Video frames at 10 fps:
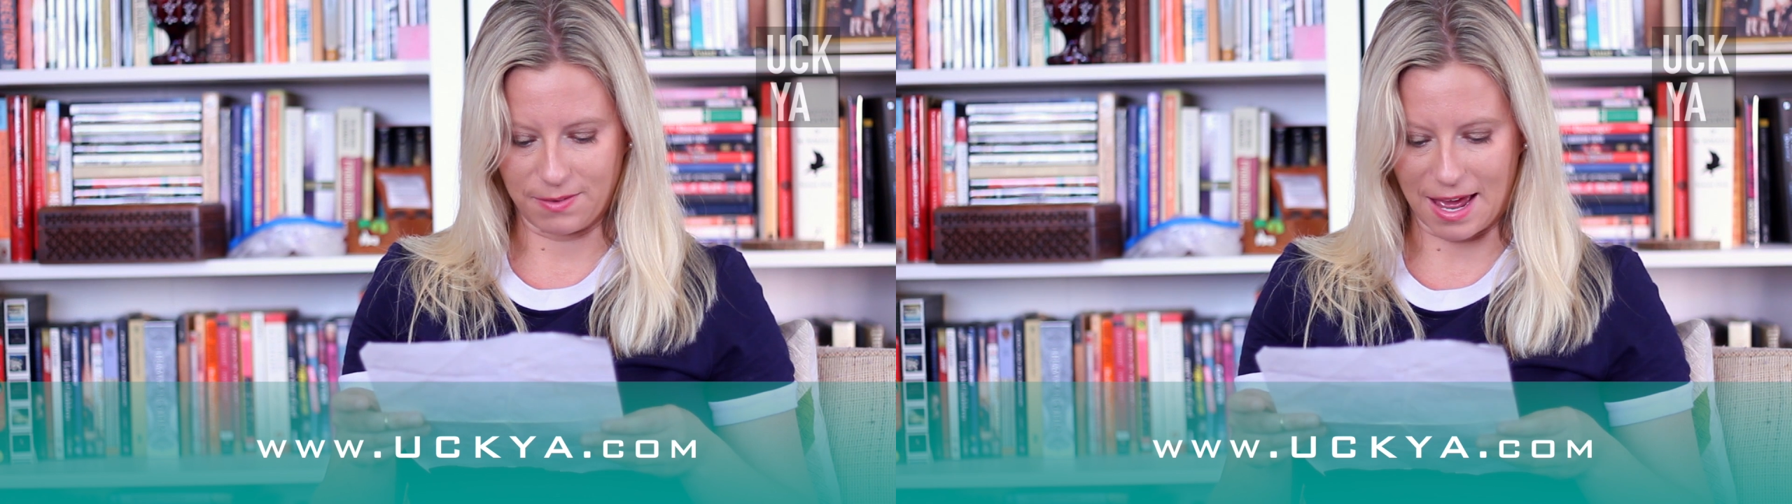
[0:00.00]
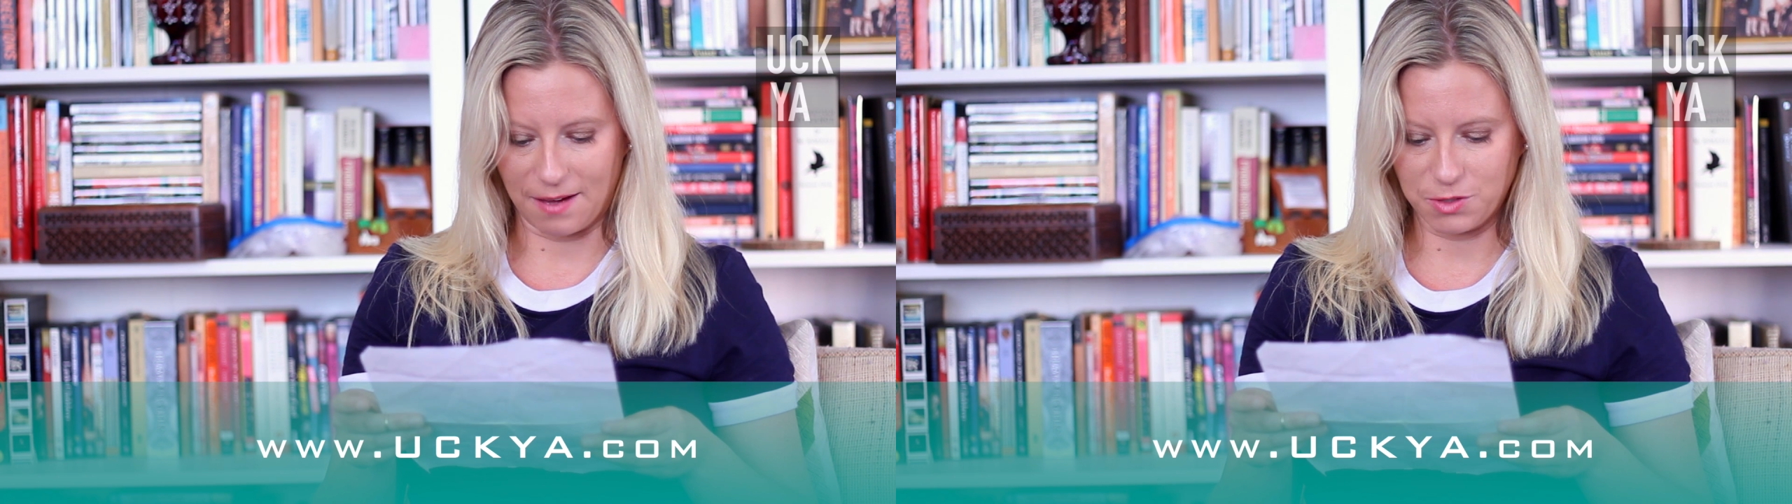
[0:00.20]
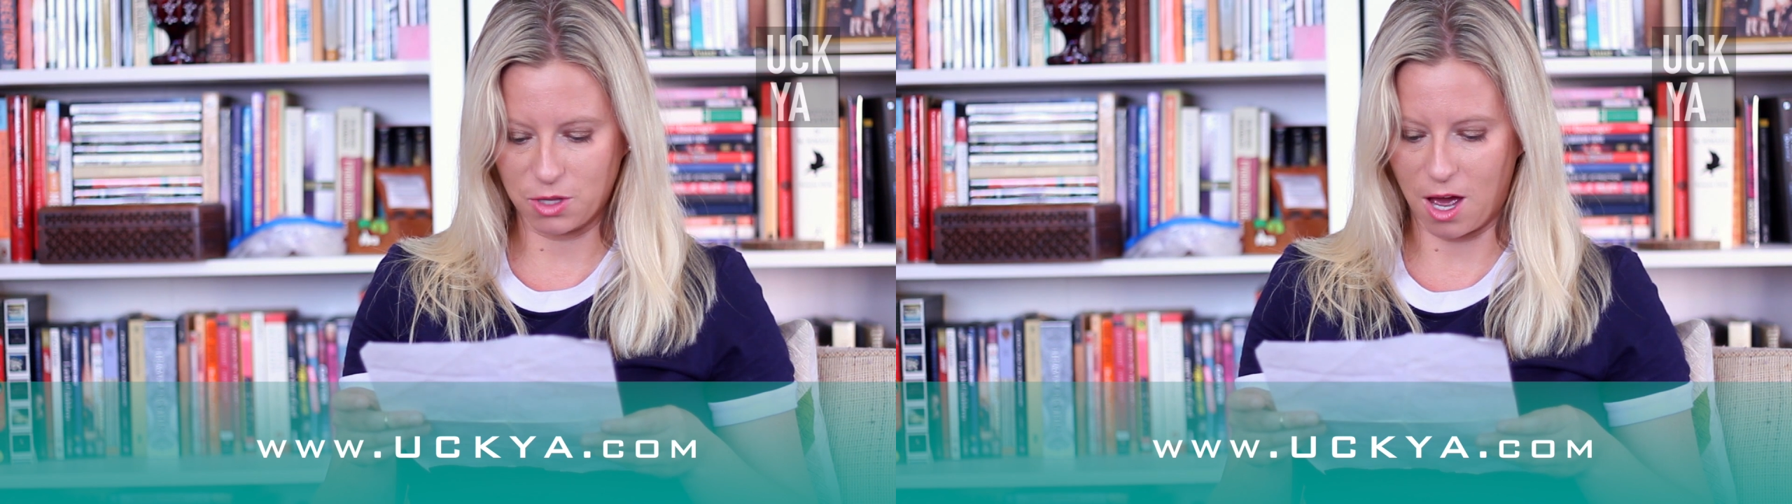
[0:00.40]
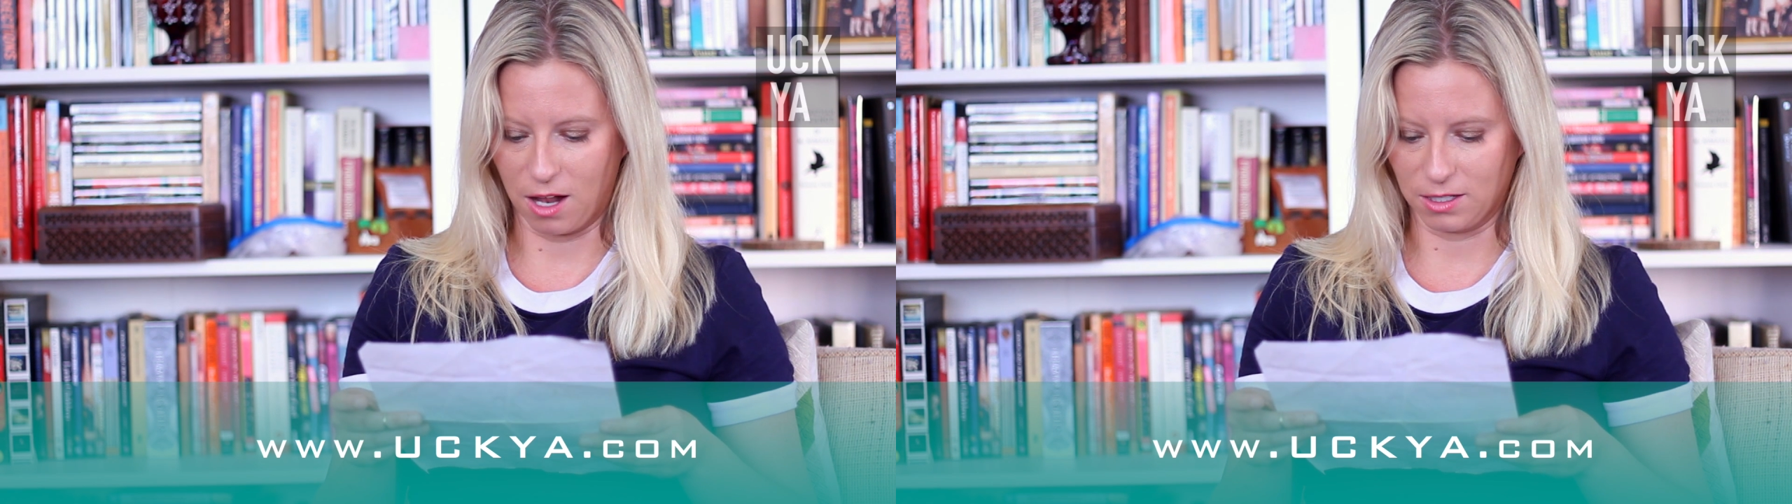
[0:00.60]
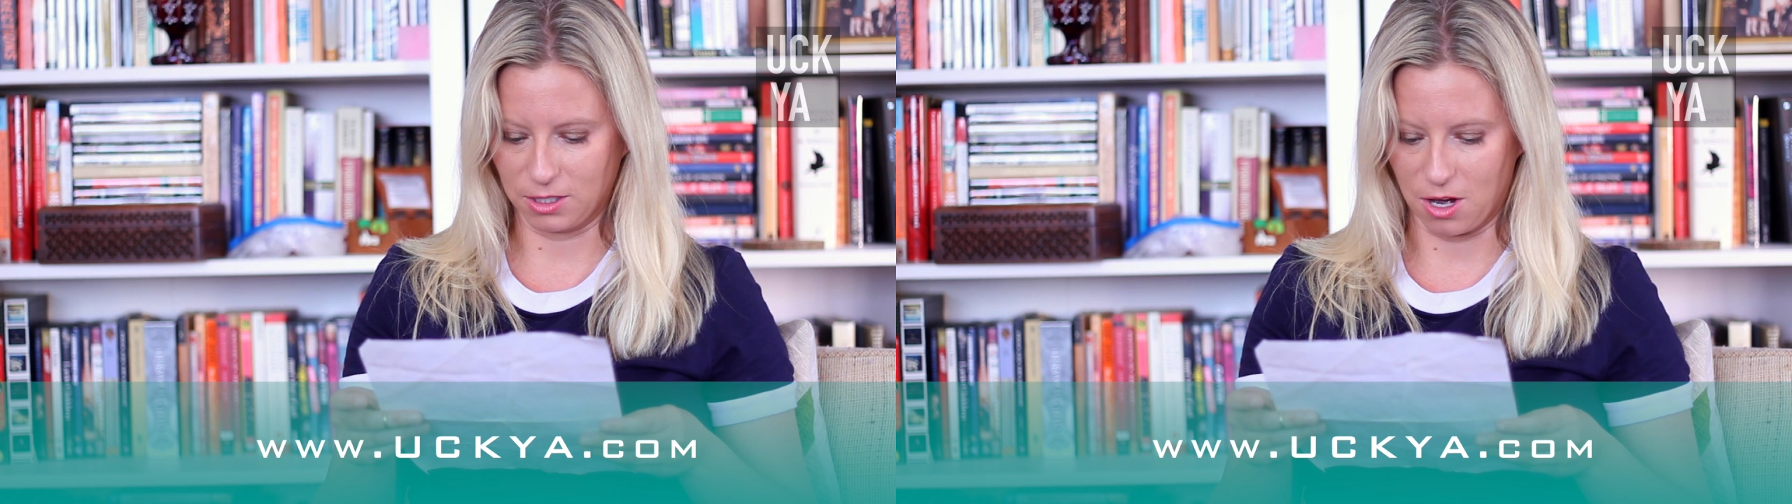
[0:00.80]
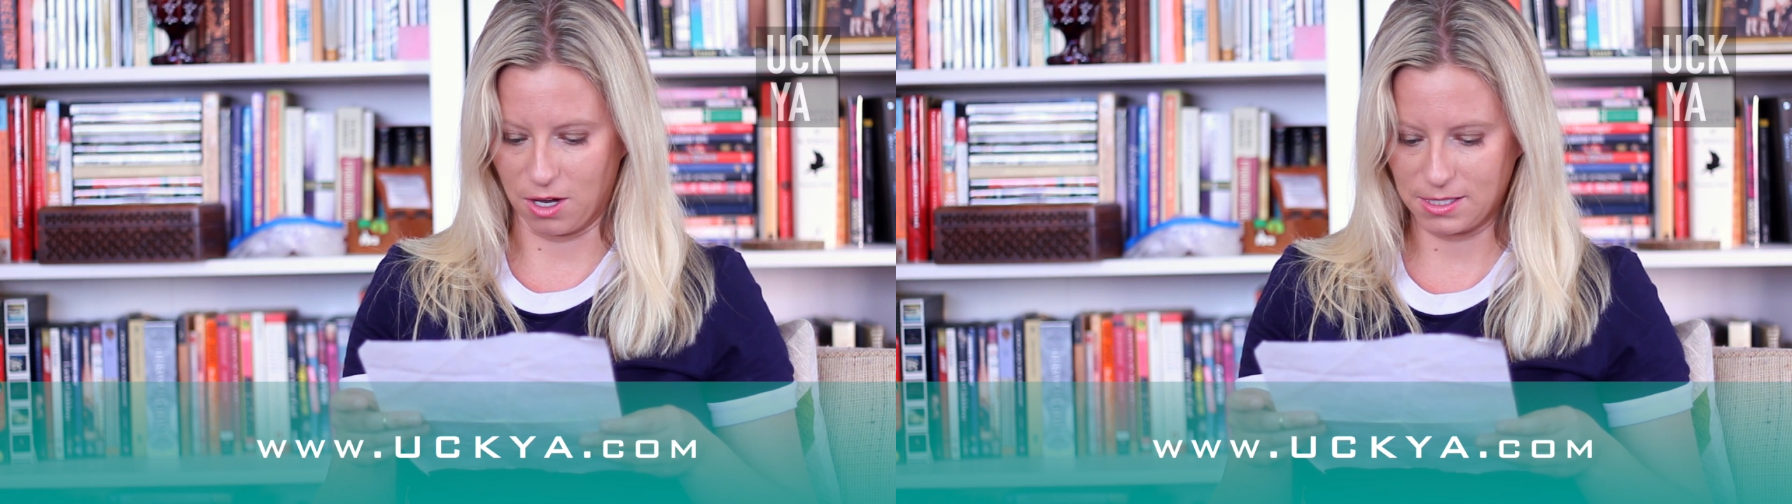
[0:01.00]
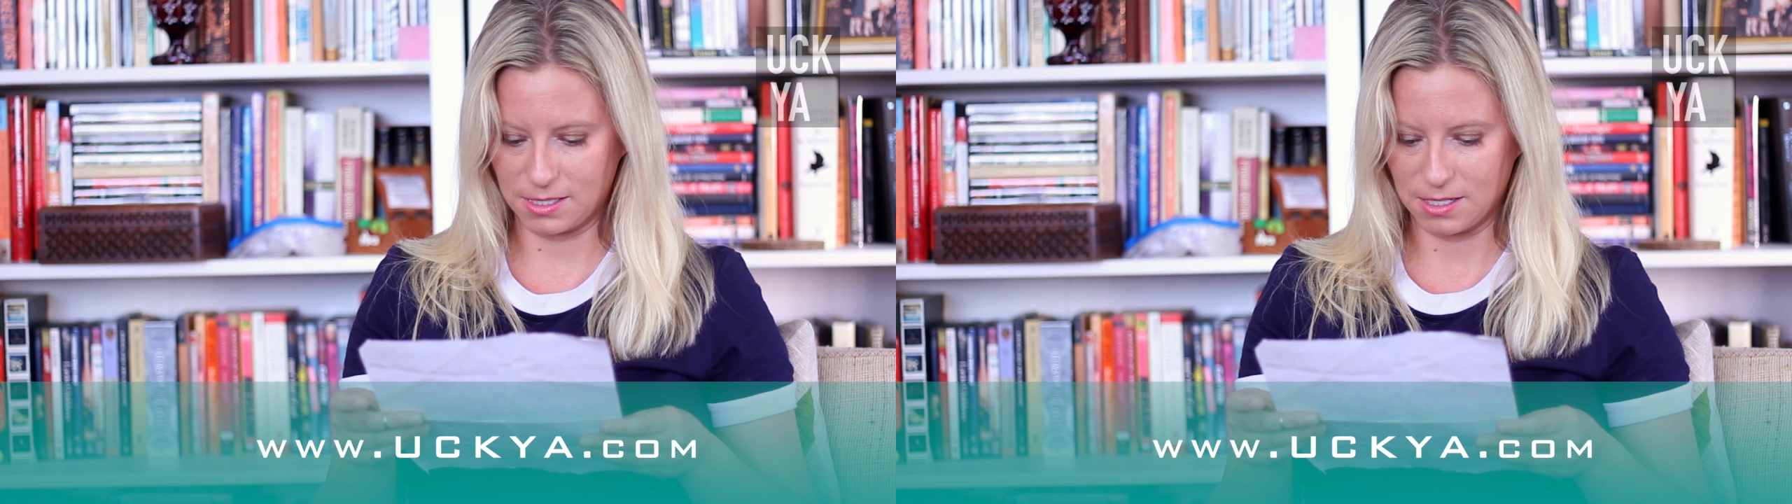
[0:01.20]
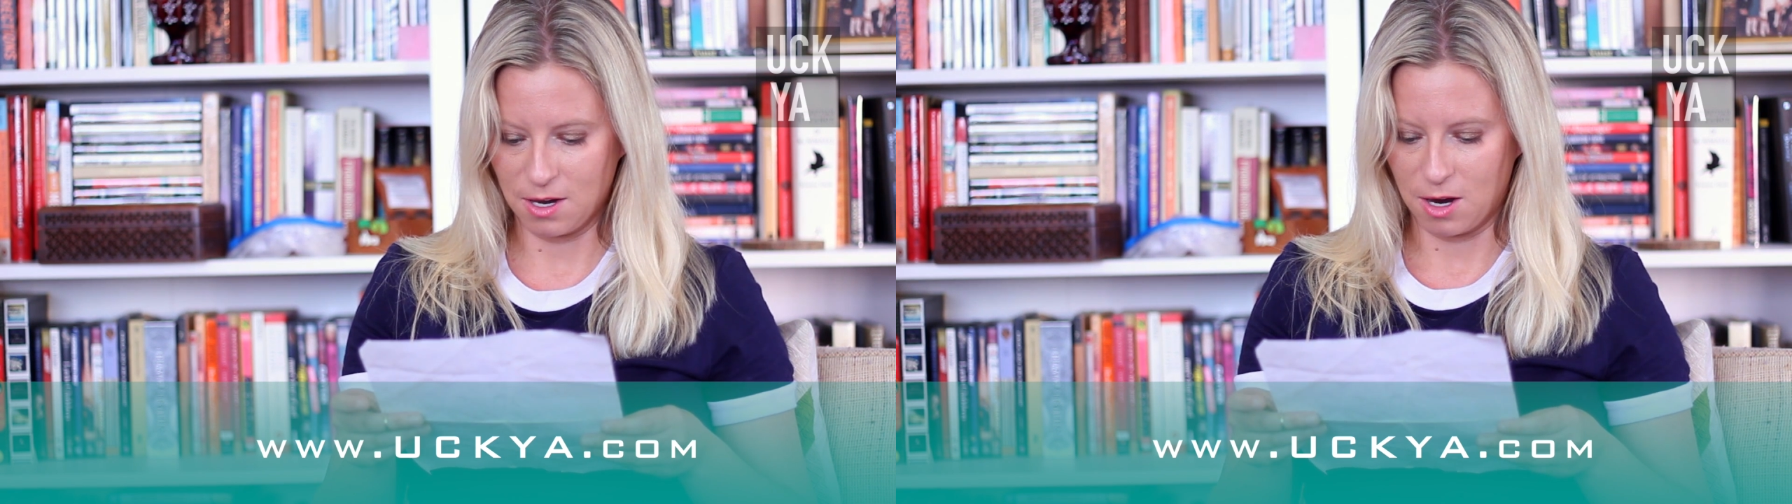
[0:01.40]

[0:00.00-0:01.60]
and after the Holocaust